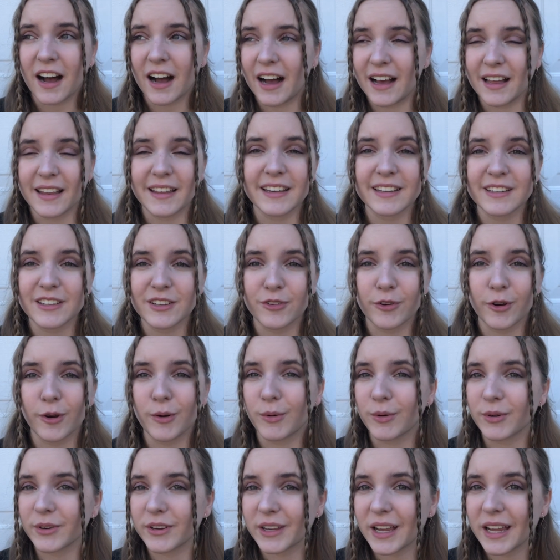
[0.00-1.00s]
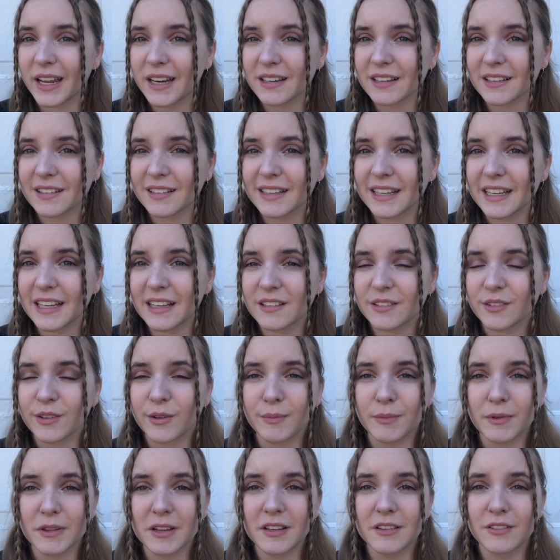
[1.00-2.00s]
I like to grow organically, so
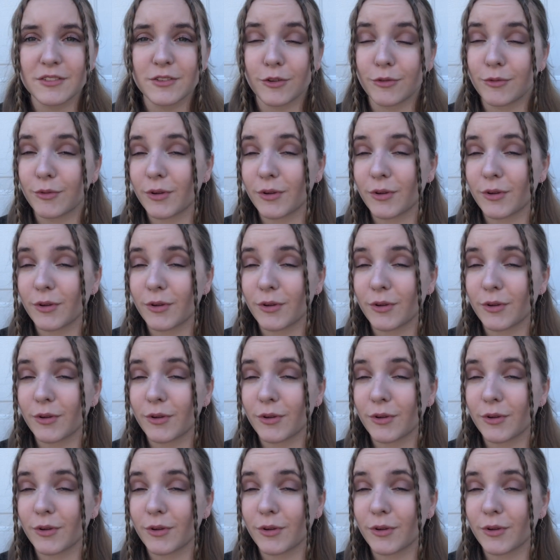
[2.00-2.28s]
please do